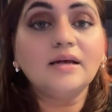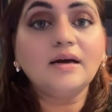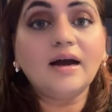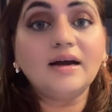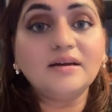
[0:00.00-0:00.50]

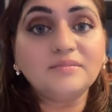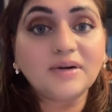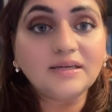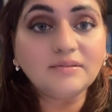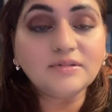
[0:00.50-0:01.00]
Hi, my
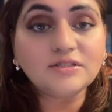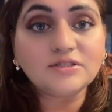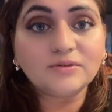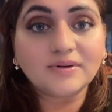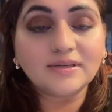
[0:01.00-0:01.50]
name is
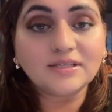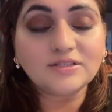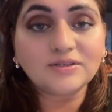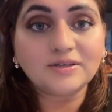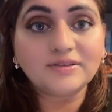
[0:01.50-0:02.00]
Jawaria
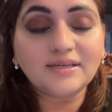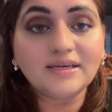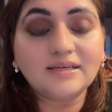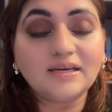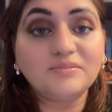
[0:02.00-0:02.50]
Chaudhry,
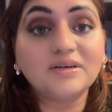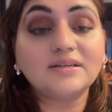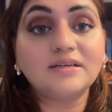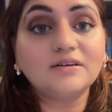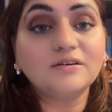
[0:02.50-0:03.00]
and I'm a
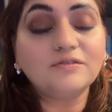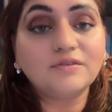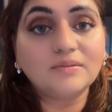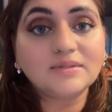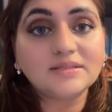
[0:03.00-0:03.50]
clinical
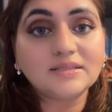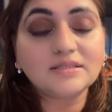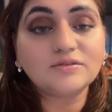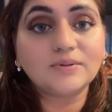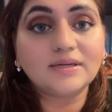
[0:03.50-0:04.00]

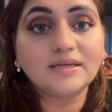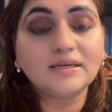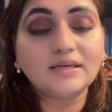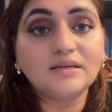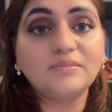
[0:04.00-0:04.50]
pharmacist
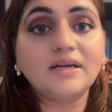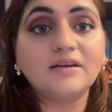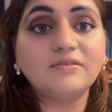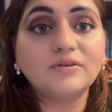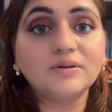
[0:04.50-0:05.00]
working in a
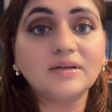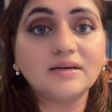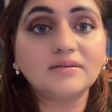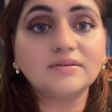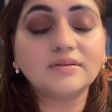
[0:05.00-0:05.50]
behavioral
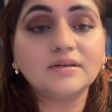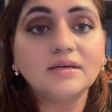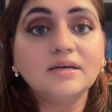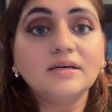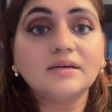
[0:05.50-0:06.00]
health
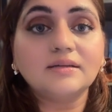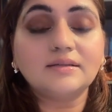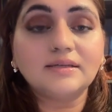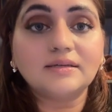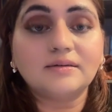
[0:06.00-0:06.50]

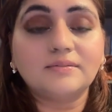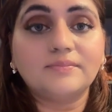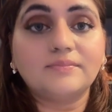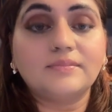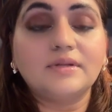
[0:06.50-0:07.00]
clinic.
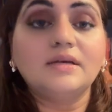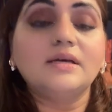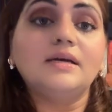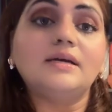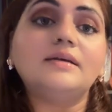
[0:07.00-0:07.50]

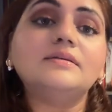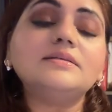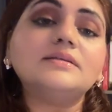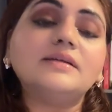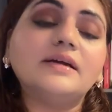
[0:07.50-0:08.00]
In this
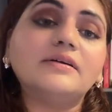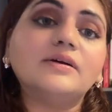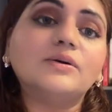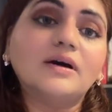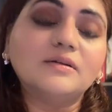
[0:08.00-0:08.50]

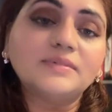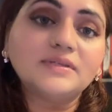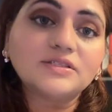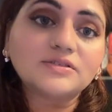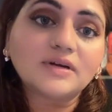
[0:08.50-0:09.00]
scenario, I'll be
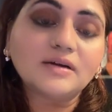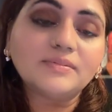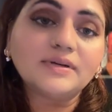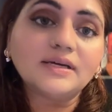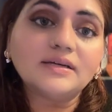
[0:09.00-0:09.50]

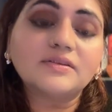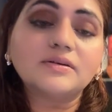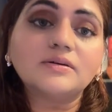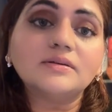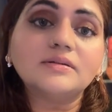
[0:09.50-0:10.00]
describing an
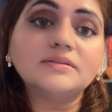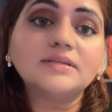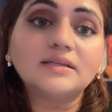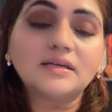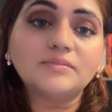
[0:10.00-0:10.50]
ethical
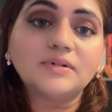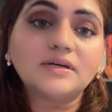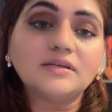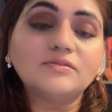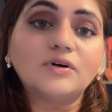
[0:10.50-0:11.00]
dilemma
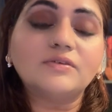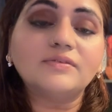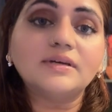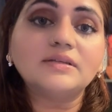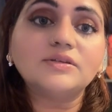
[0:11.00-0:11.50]

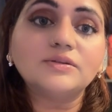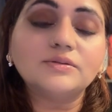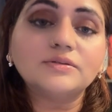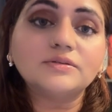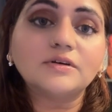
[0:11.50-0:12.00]
involving the
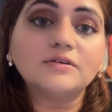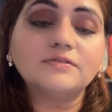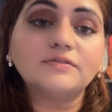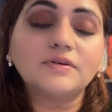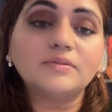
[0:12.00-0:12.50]
use of
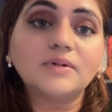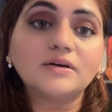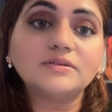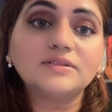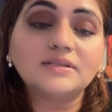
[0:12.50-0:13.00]

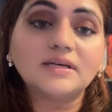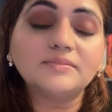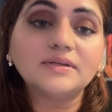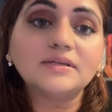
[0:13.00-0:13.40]
pharmacogenomic